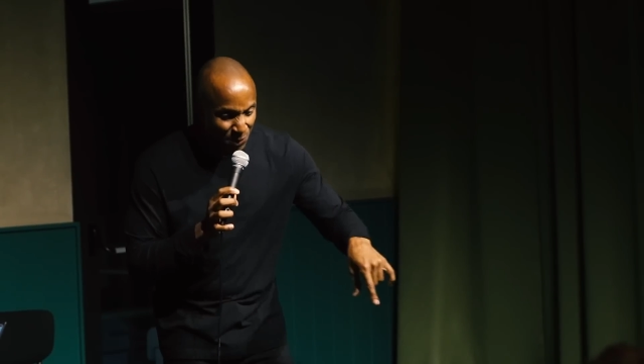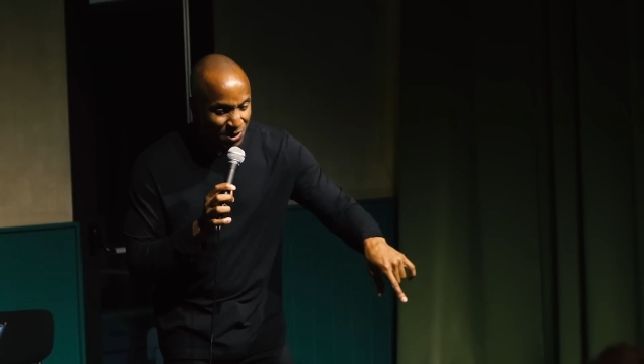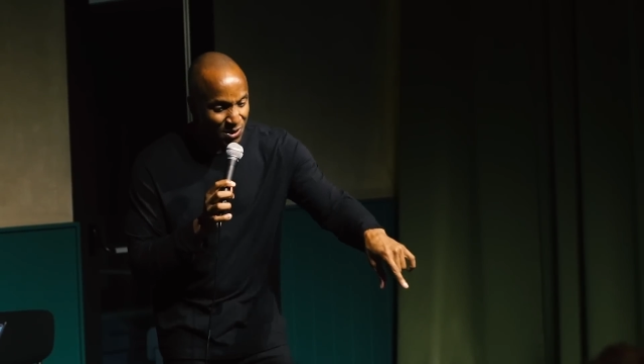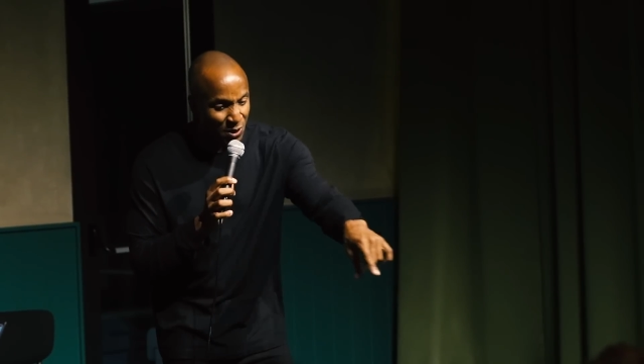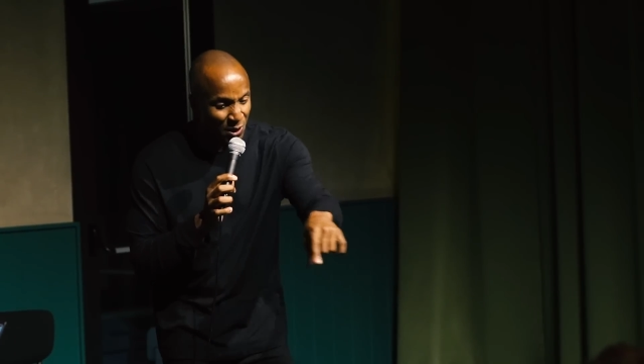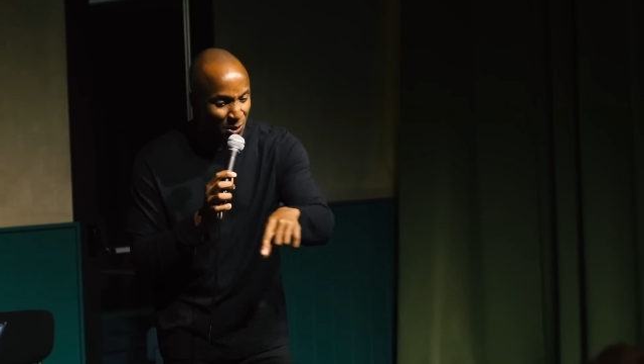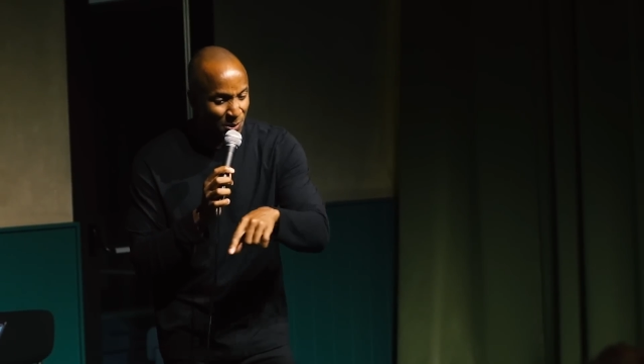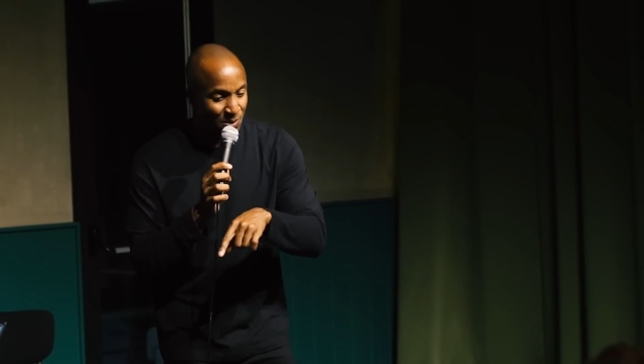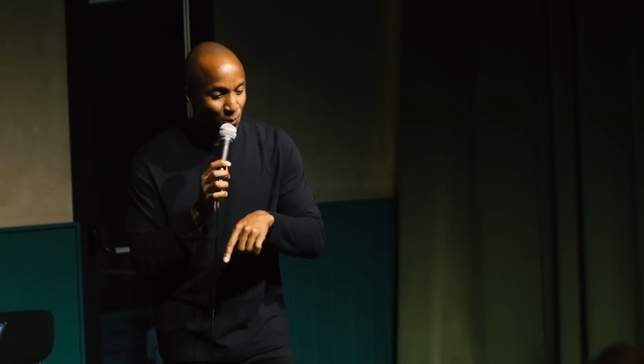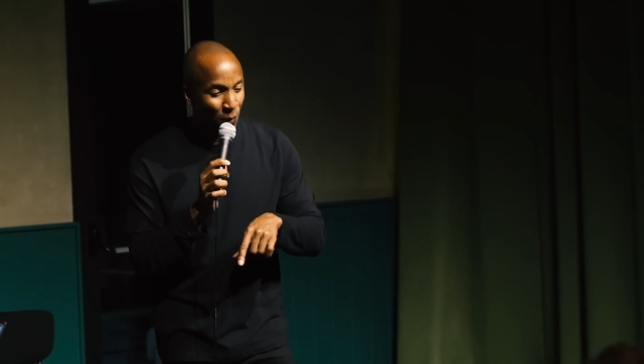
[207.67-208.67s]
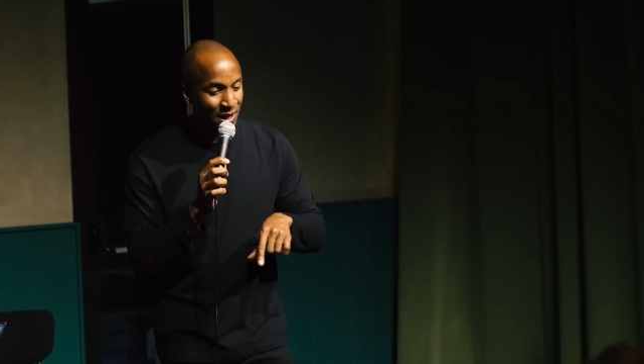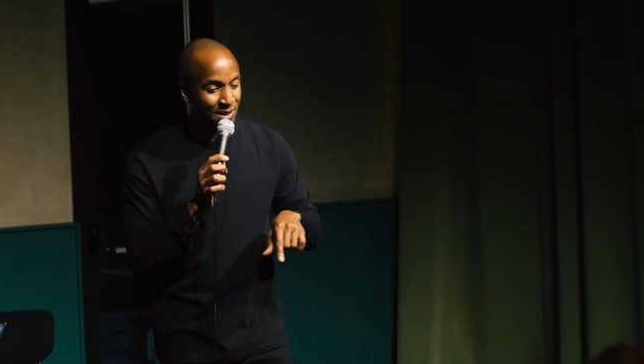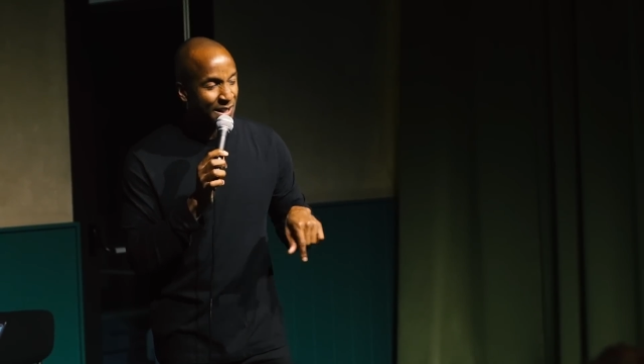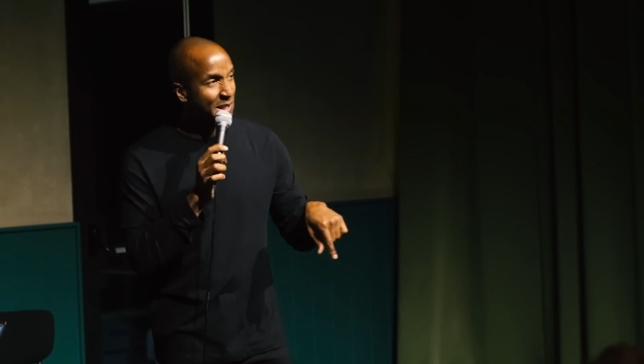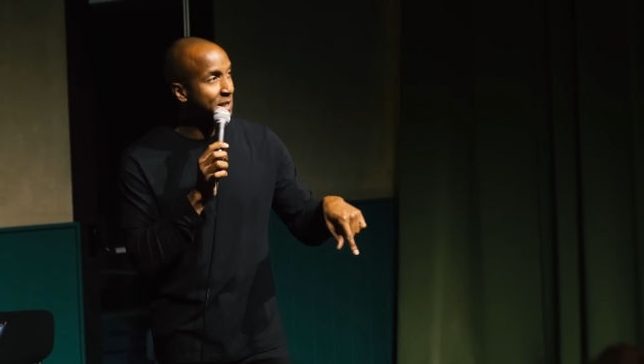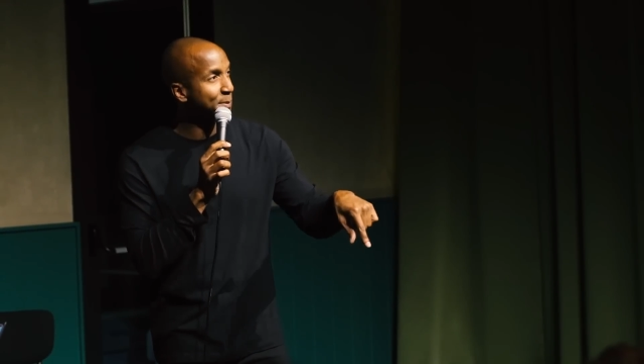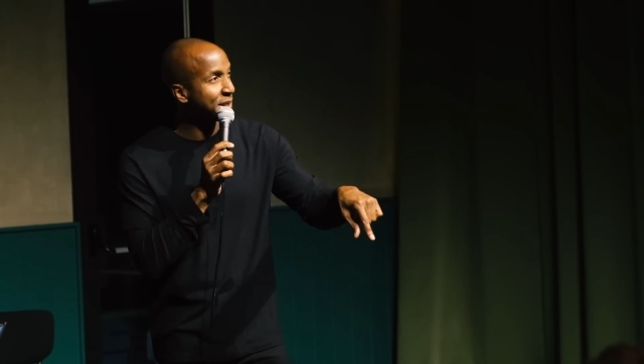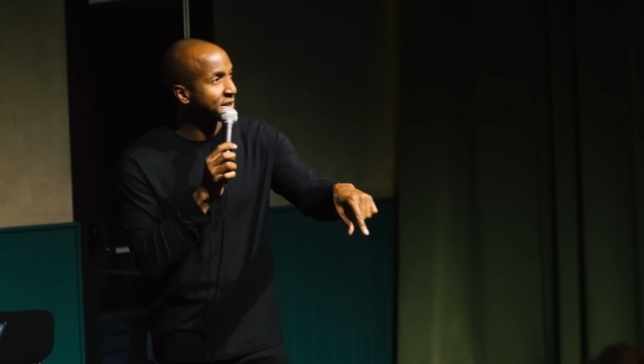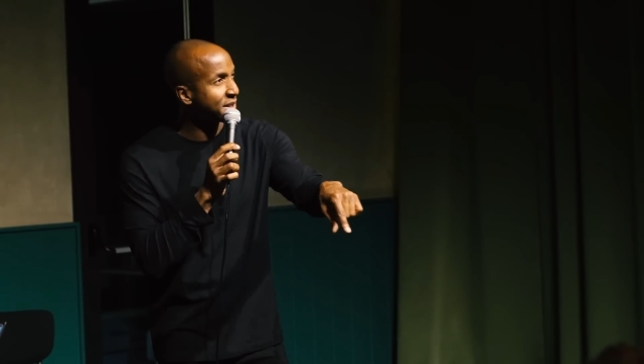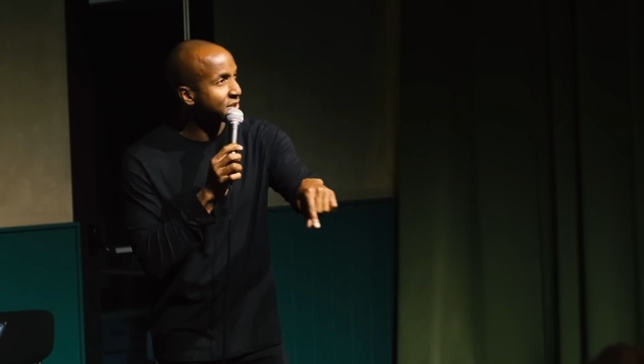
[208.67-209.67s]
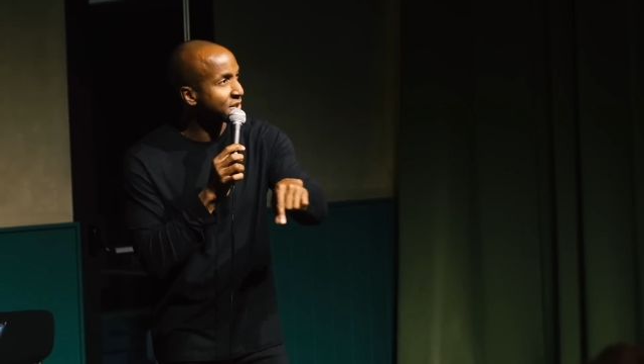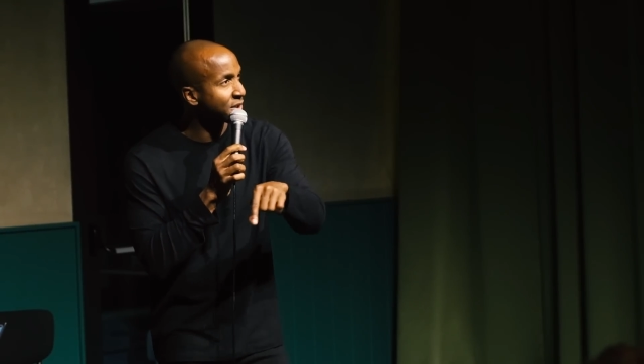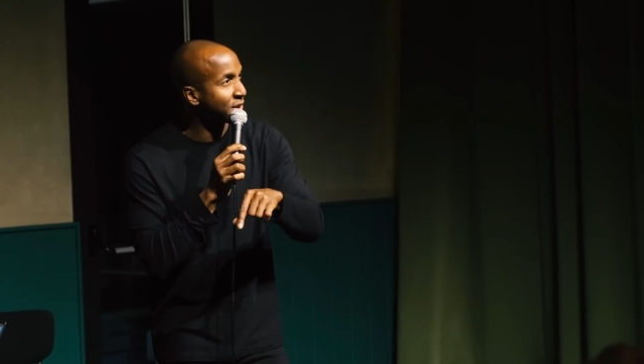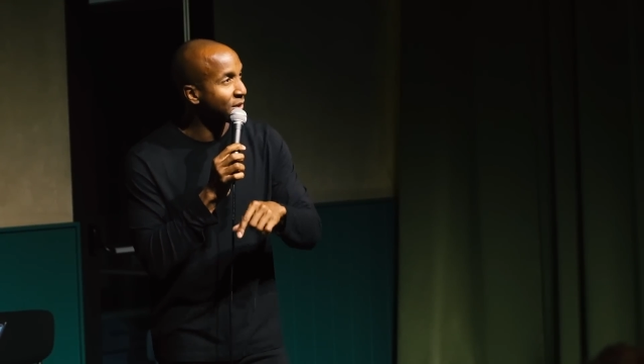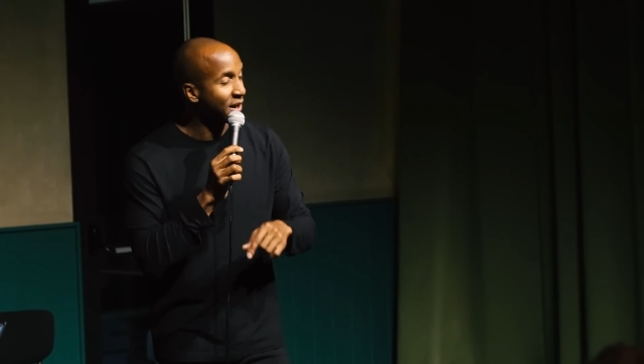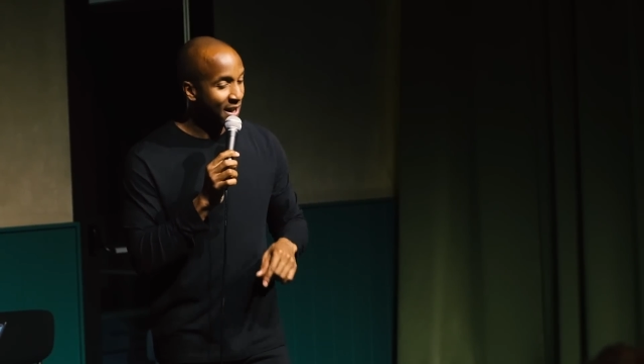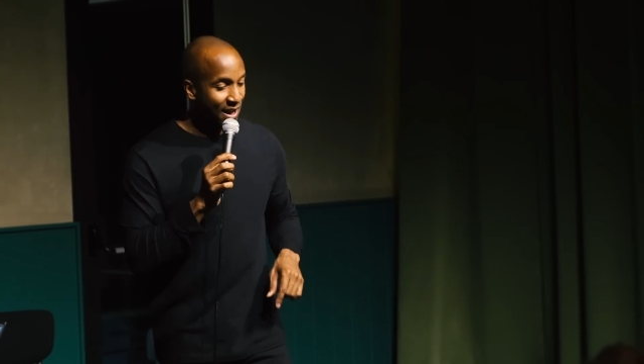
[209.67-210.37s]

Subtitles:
It was circular, it was white, and it spins in a circle.